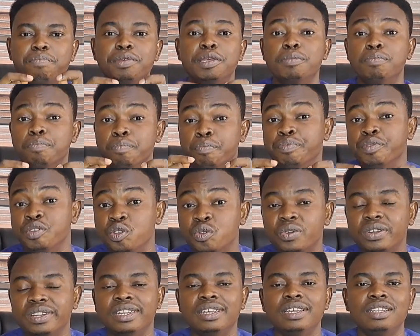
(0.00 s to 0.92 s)
be
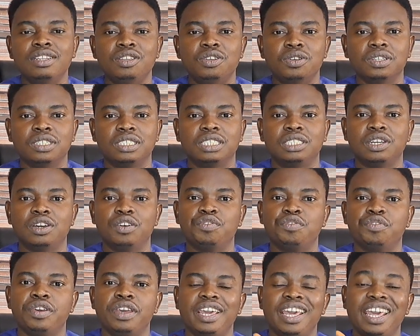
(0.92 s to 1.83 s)
building
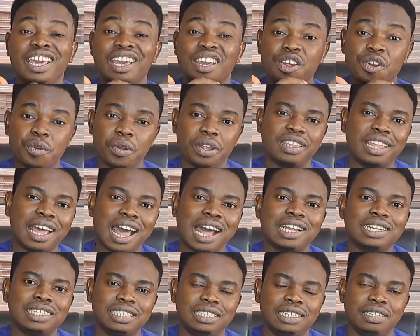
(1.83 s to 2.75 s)
yourself a great
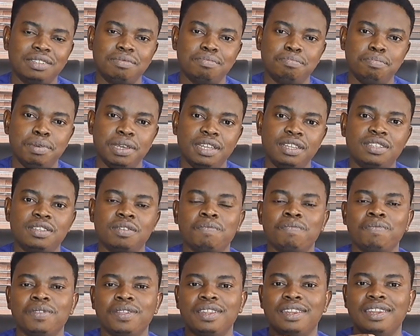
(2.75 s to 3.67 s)
asset
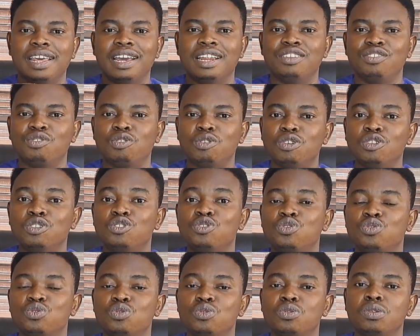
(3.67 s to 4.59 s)
base that is
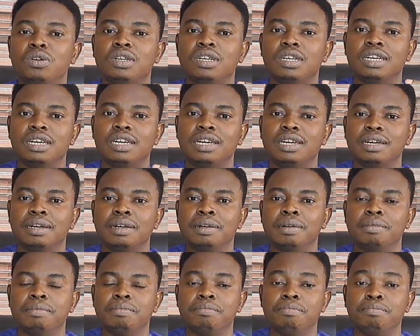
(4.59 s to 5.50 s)
going to
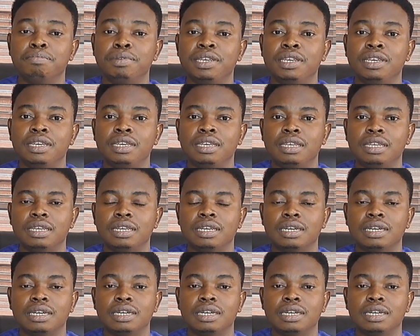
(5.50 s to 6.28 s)
be